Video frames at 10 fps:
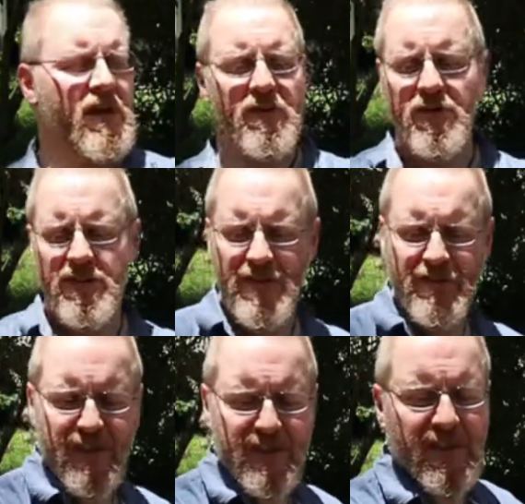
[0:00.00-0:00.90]
this
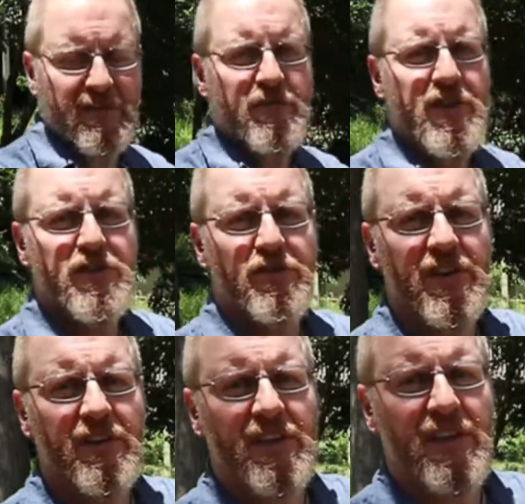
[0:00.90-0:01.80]
interesting feature on
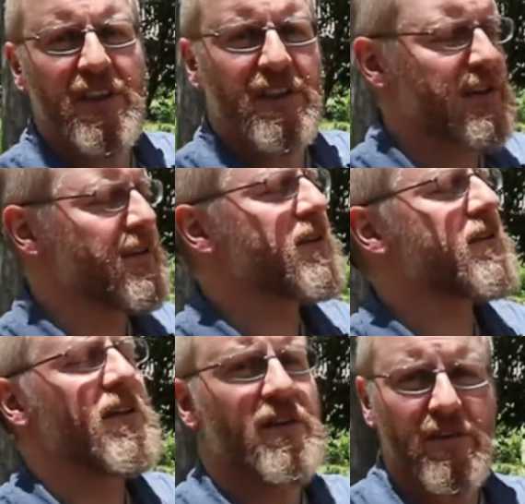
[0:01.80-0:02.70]
here. Actually, it's
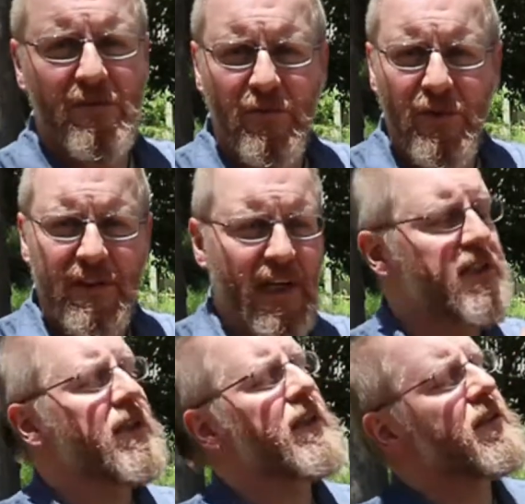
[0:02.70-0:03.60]
the wood.
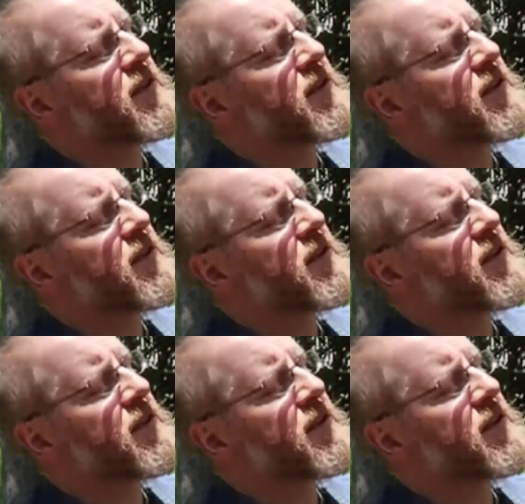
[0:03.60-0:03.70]
Actually, there's